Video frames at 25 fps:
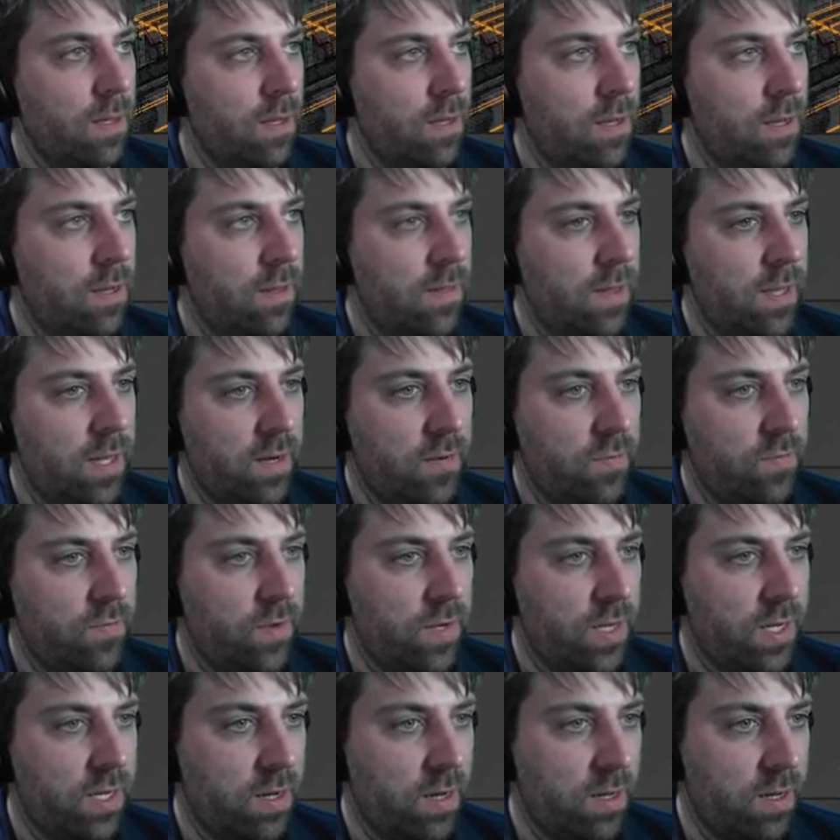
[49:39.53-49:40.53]
And then if
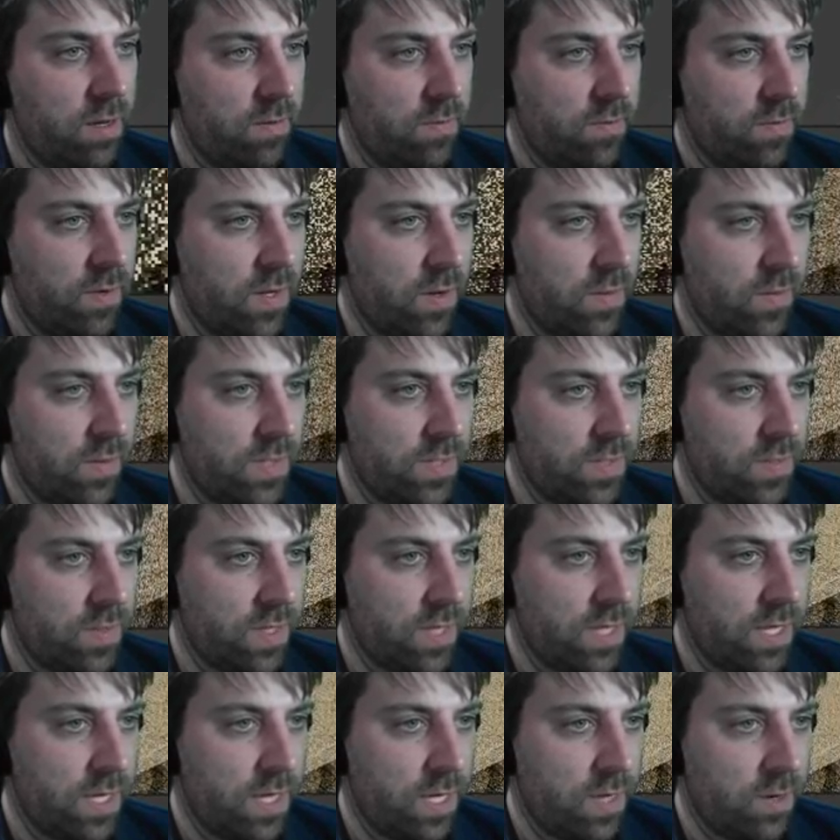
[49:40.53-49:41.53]
we kind of go into
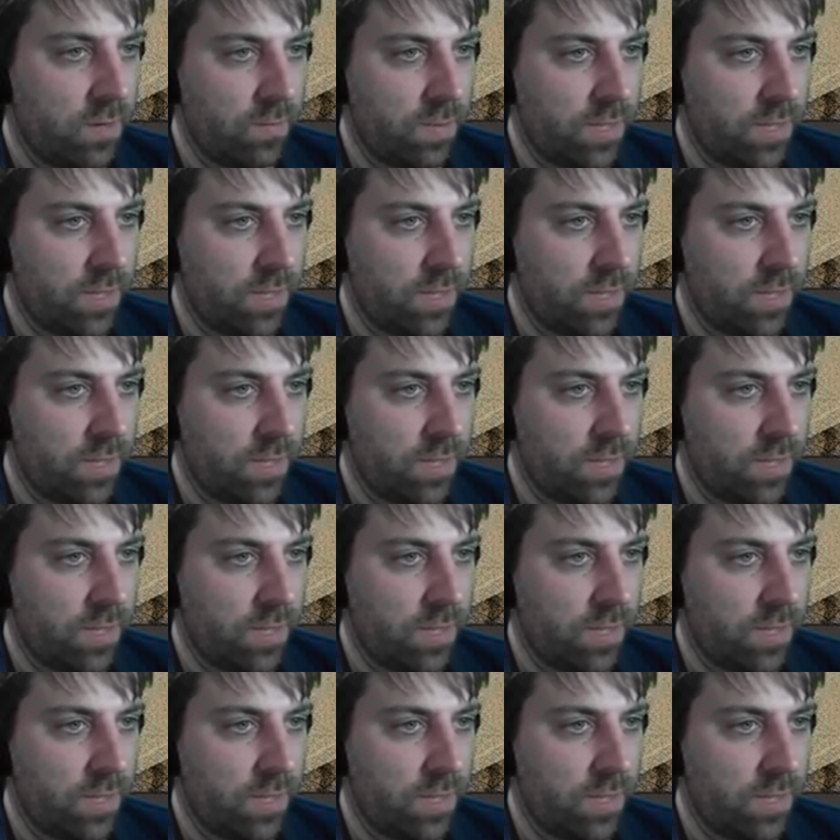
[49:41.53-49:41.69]
here,